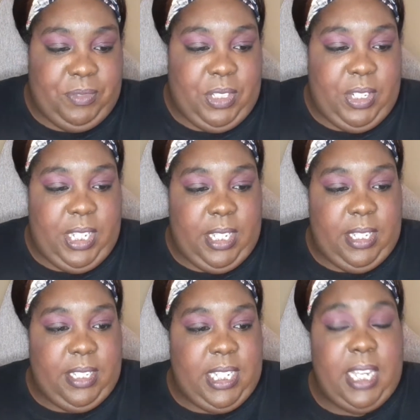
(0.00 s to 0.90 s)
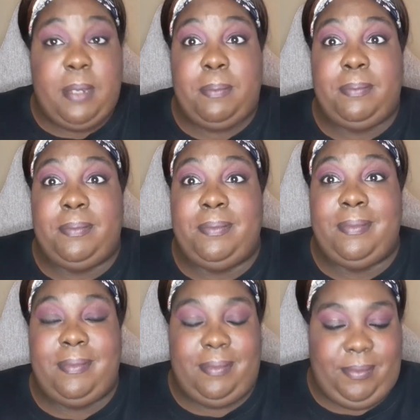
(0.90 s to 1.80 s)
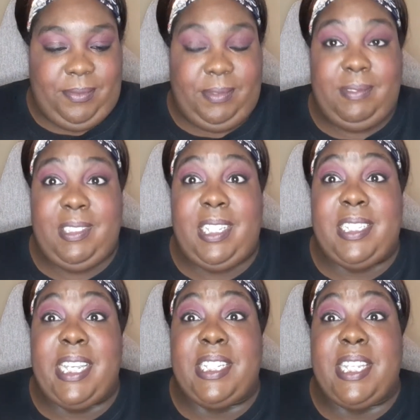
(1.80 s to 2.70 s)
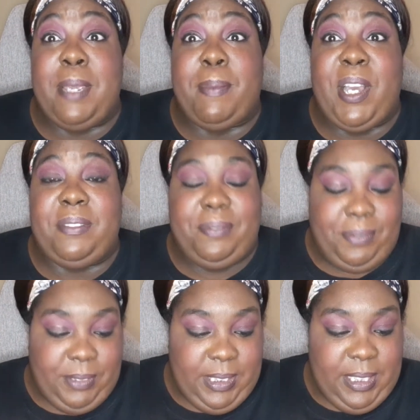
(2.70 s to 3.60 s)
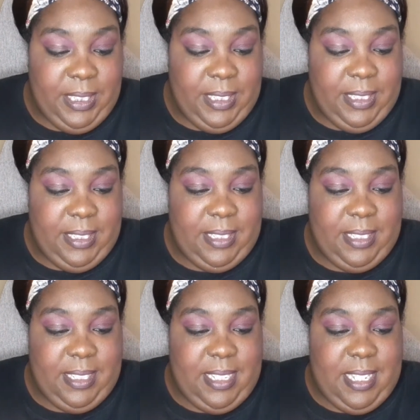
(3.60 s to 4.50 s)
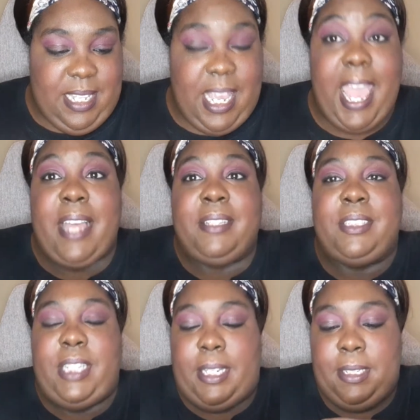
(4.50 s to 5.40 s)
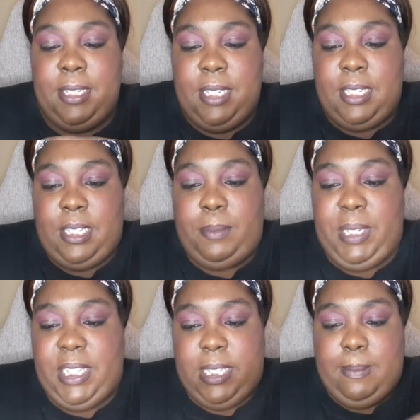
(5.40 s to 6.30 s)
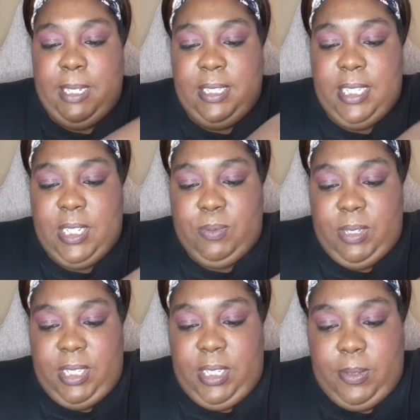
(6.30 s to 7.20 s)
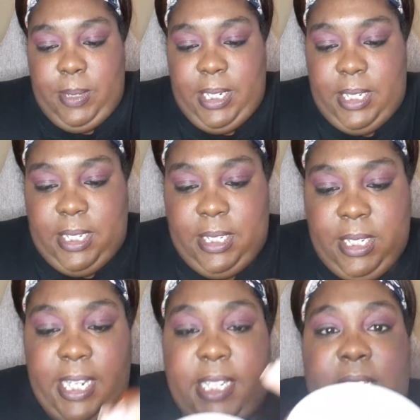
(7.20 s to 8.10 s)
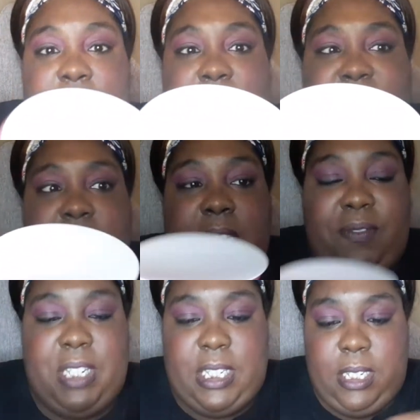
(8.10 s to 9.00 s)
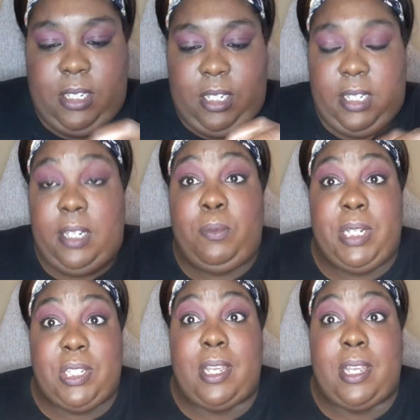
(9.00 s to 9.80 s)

Okay, tape. I'll take tape off. Yeah, okay. So let me smell this really quick. It does have a safety seal on it, which